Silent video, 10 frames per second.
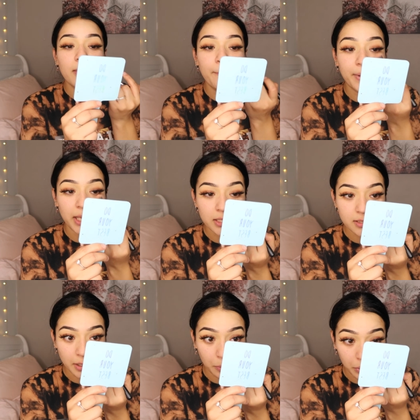the
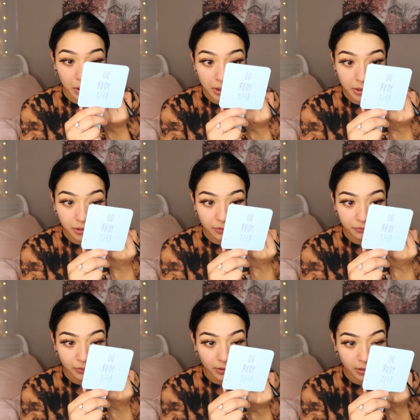base like really good
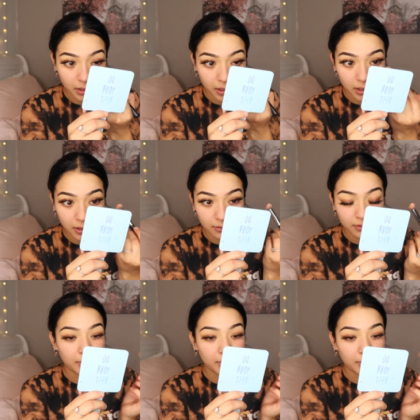for the